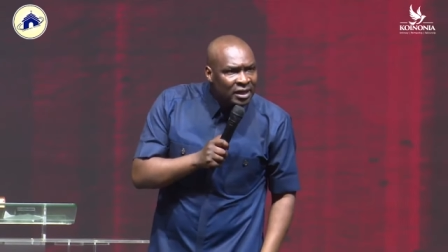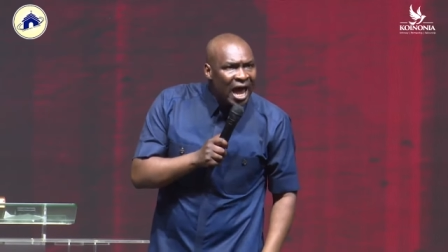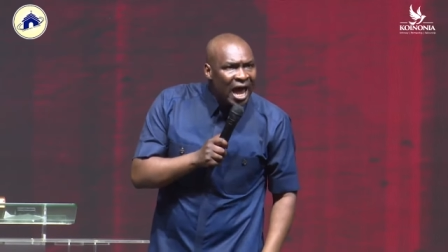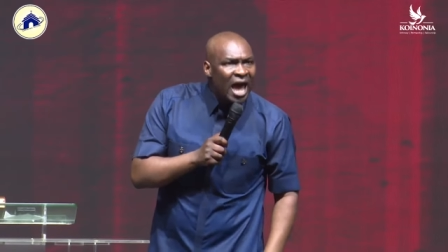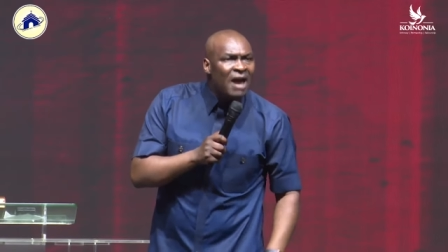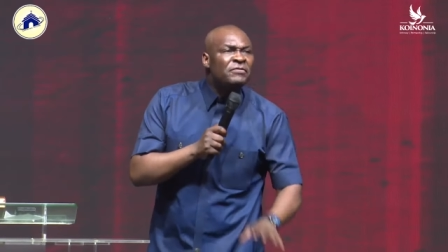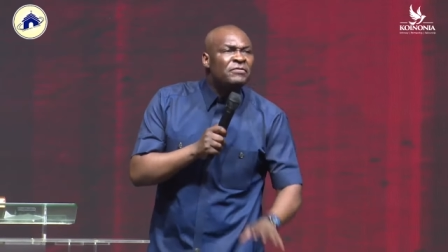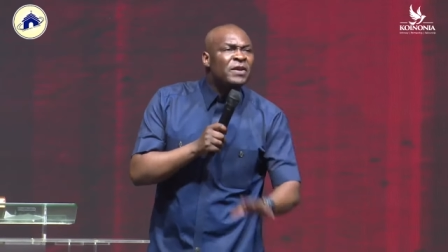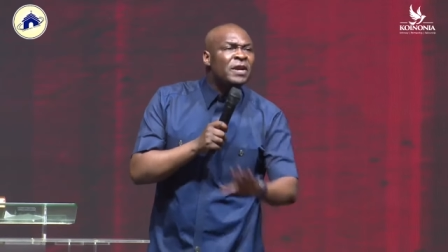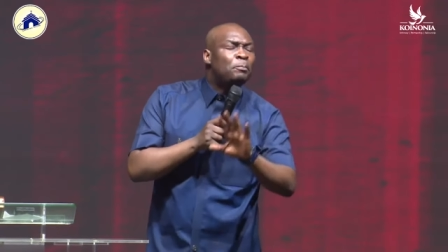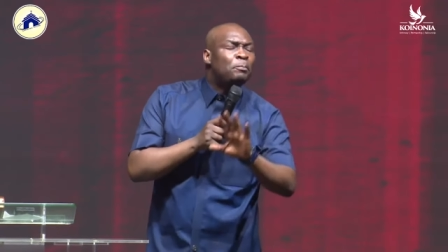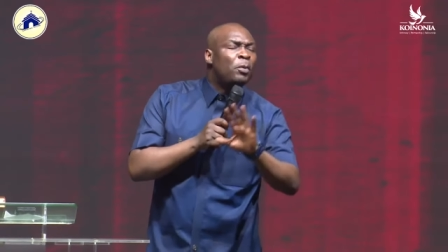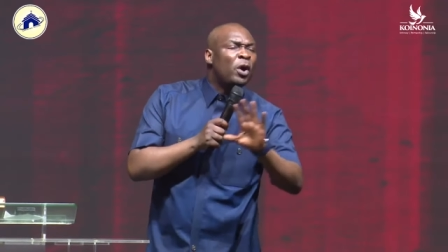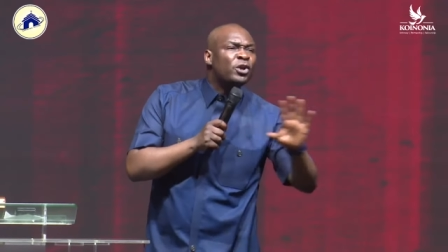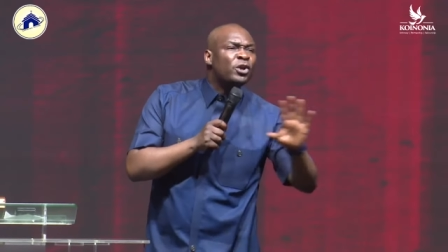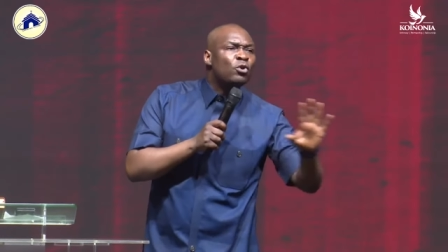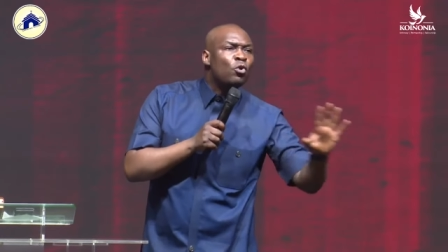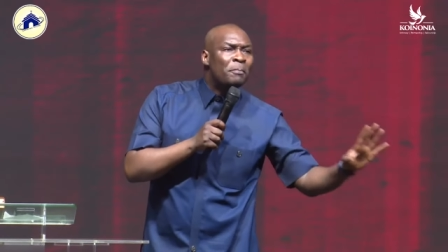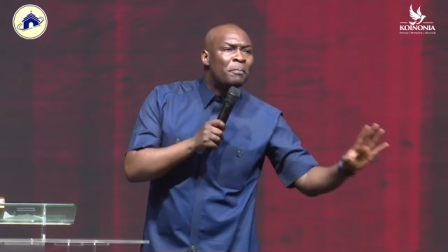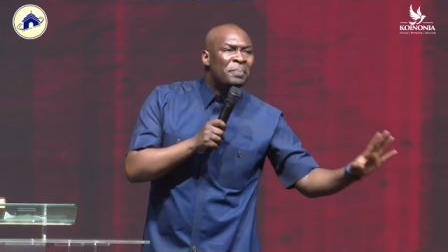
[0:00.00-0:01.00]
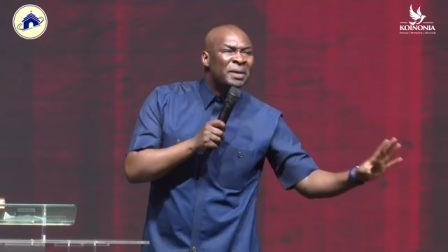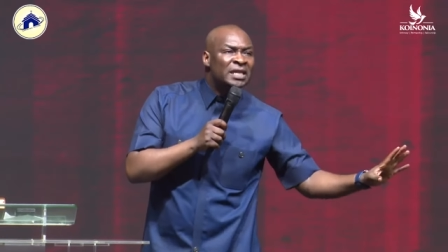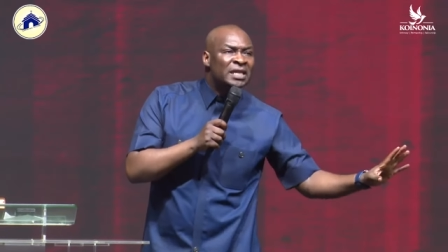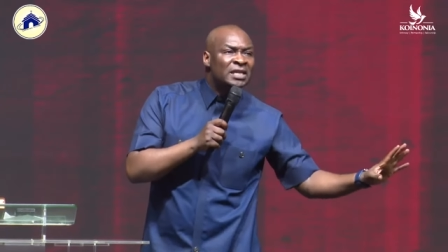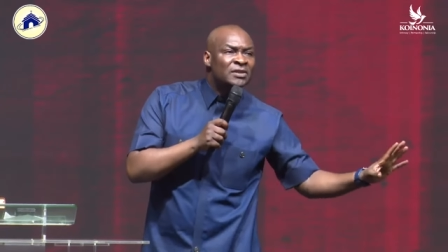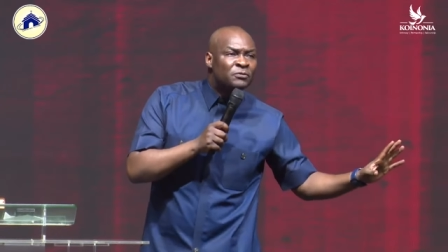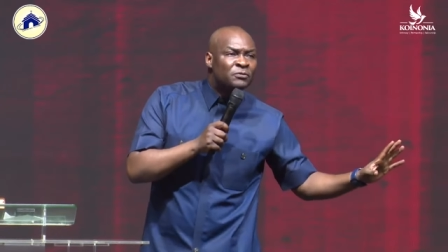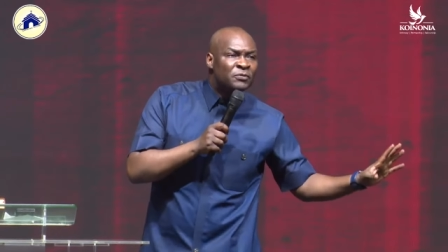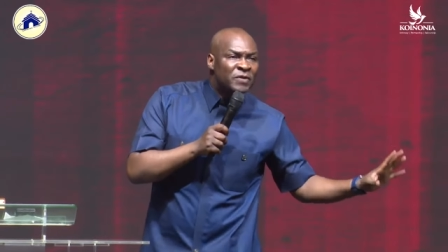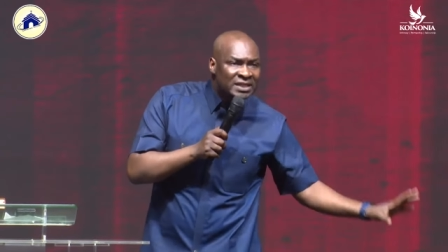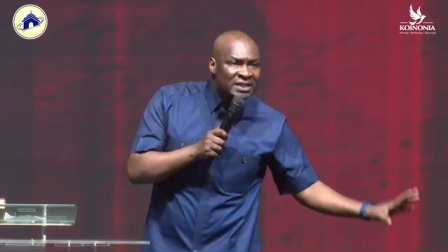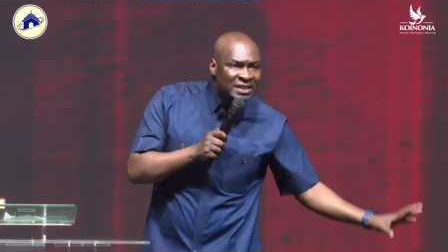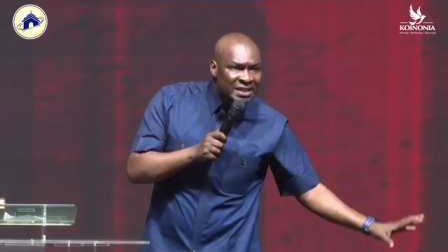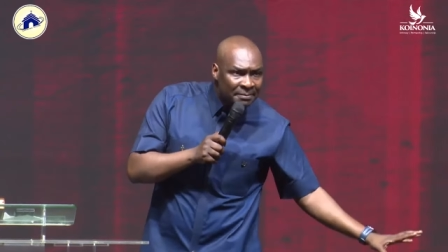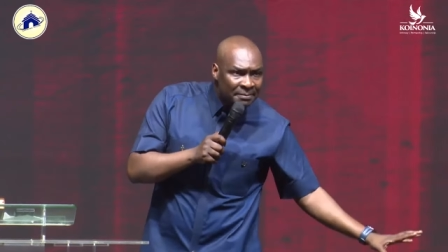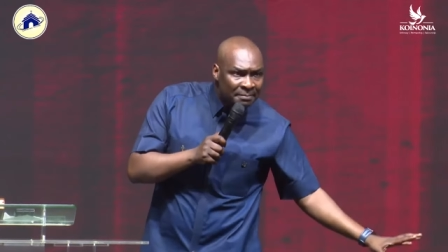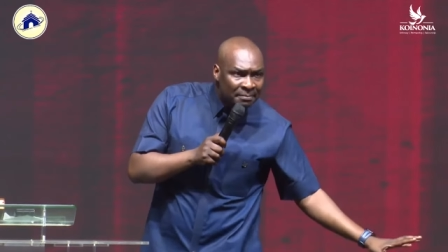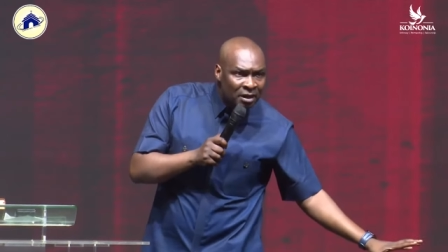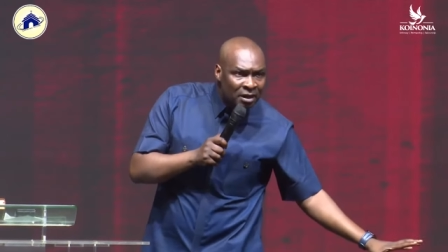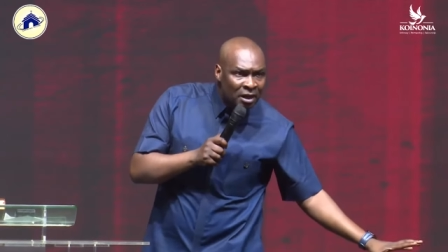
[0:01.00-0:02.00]
Everybody will be his
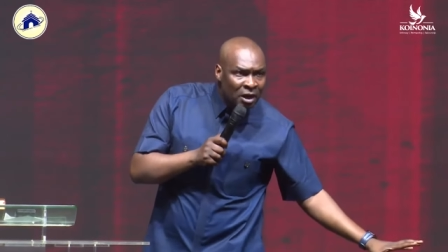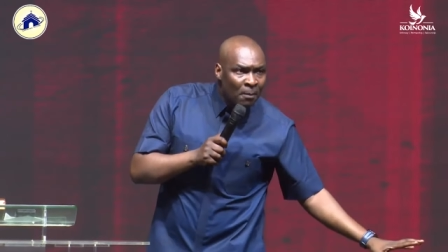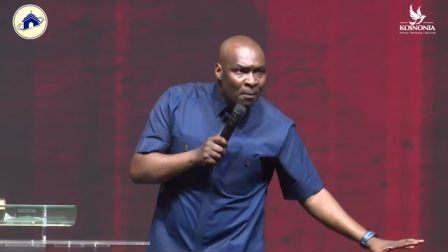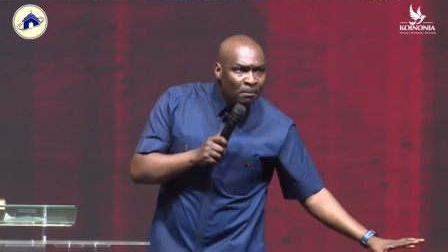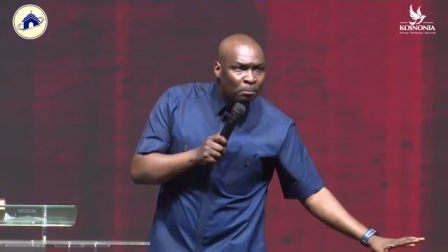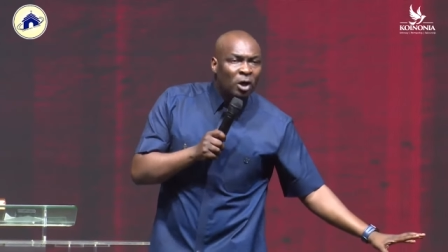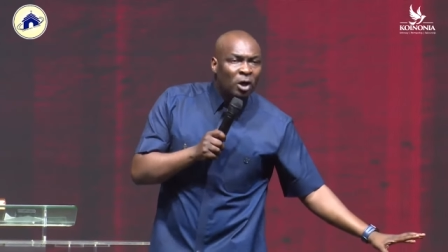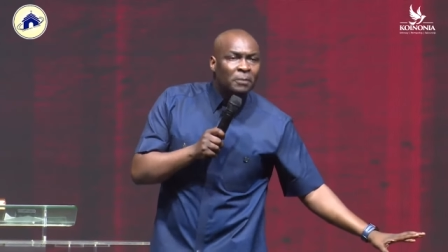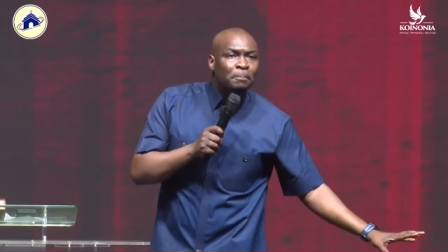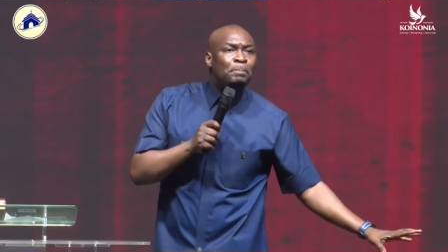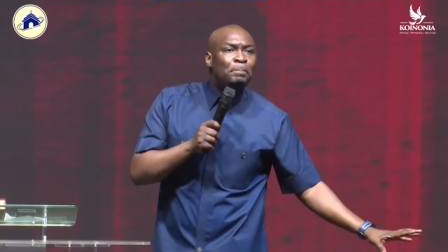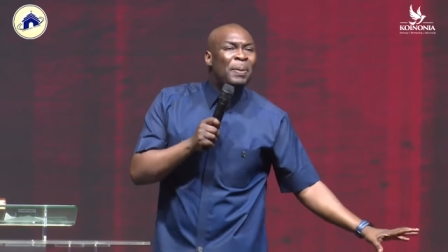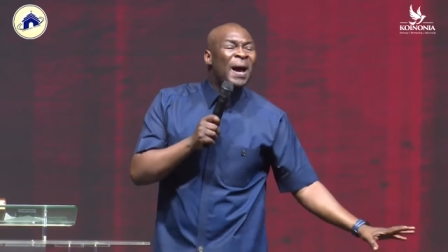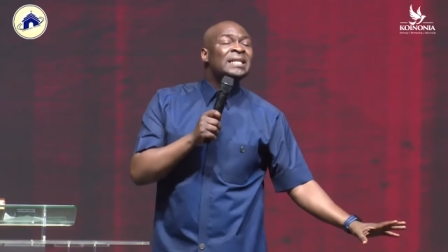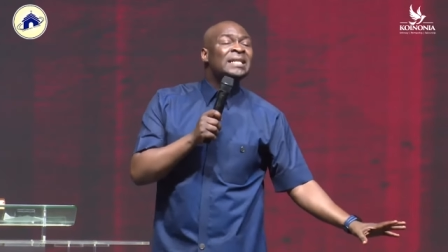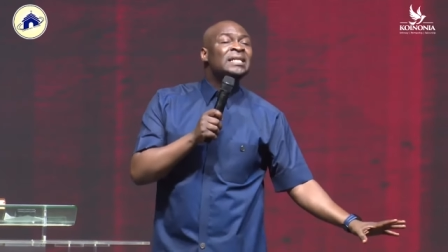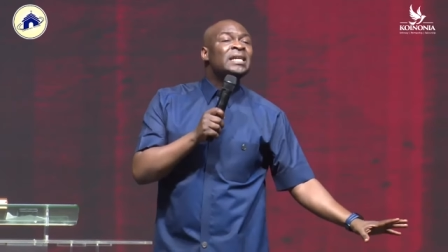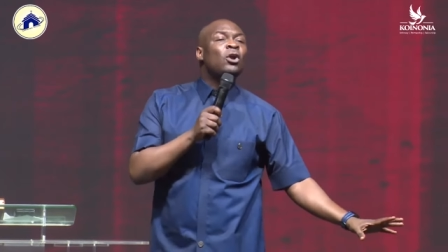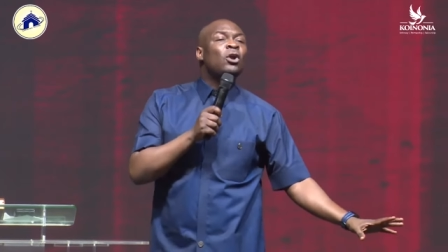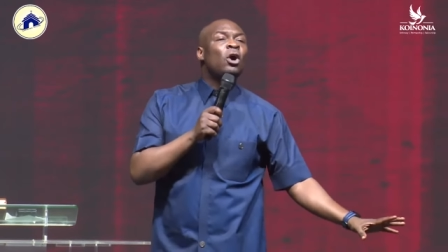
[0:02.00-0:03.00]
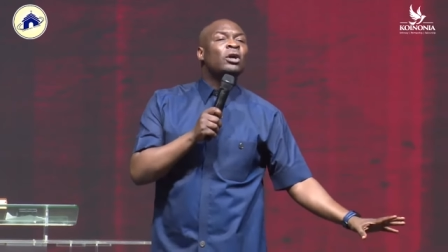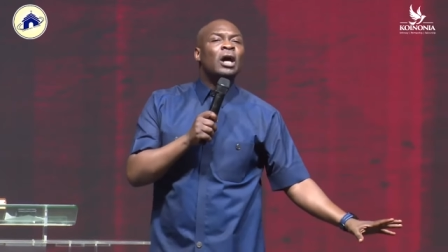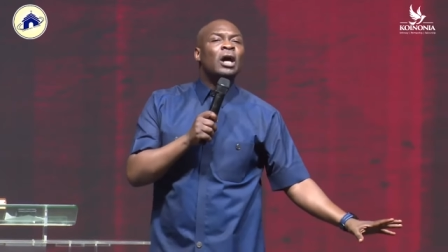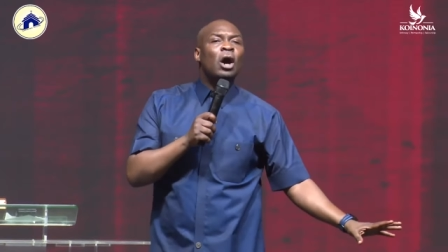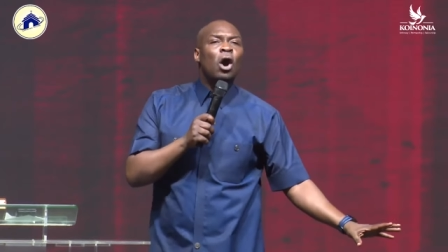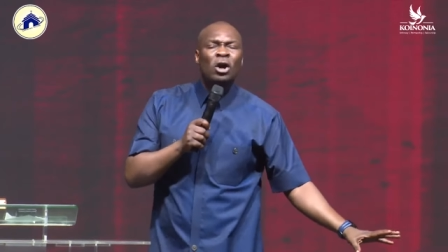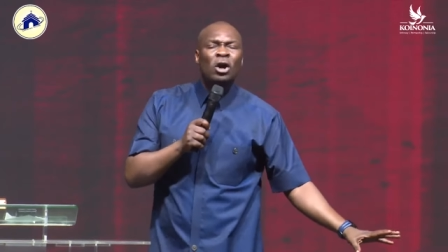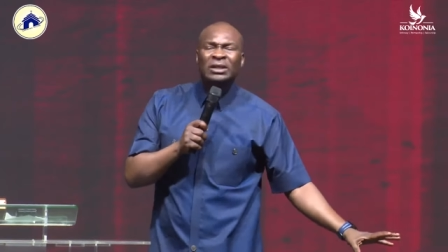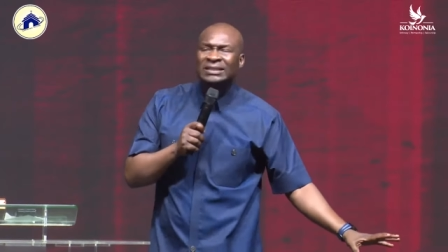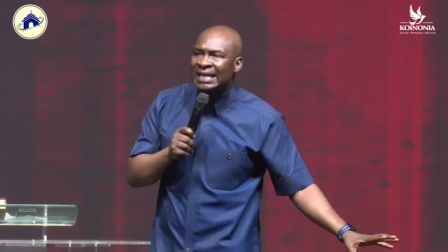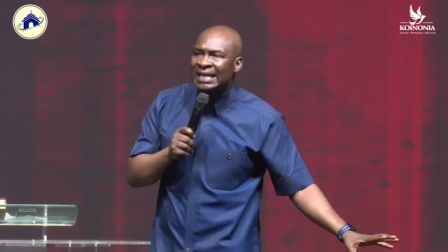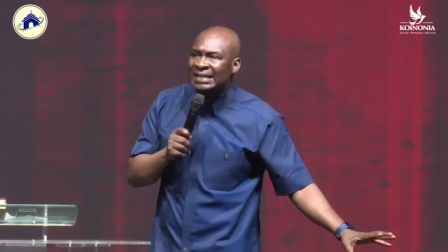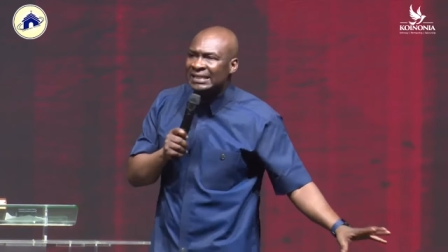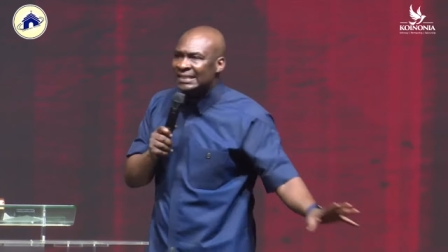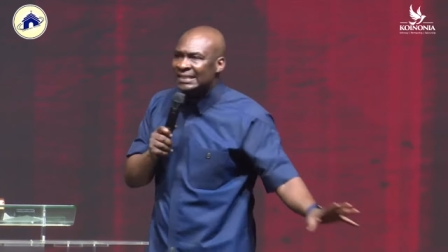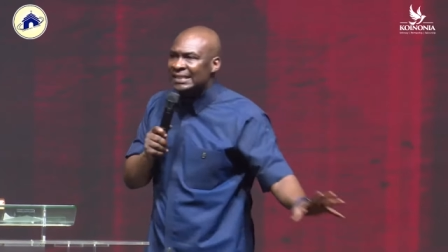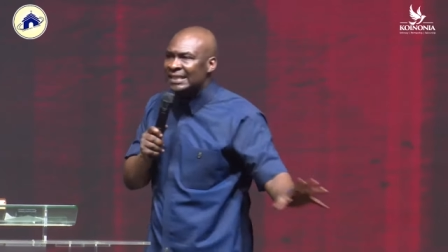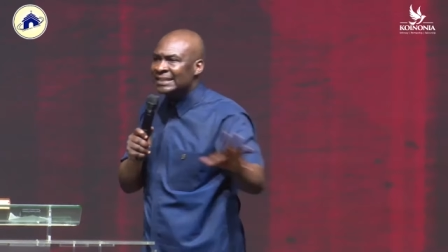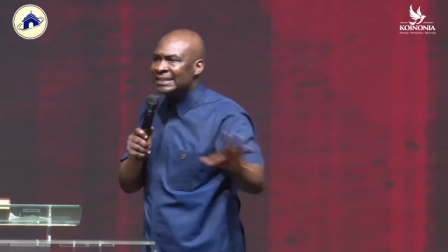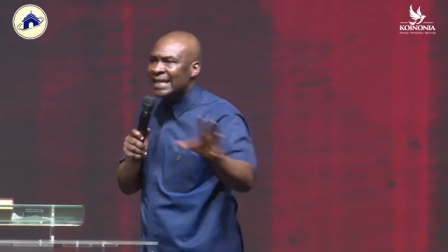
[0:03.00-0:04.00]
victim. But pending on the
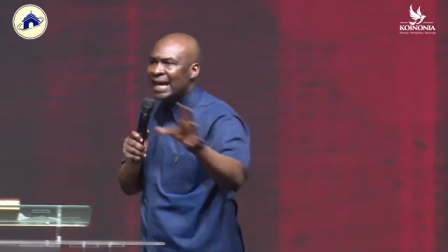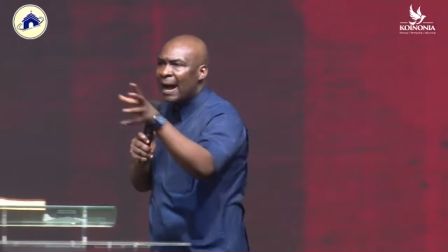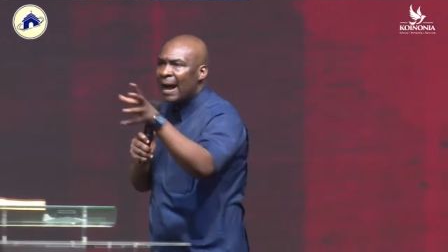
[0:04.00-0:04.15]
urgency, there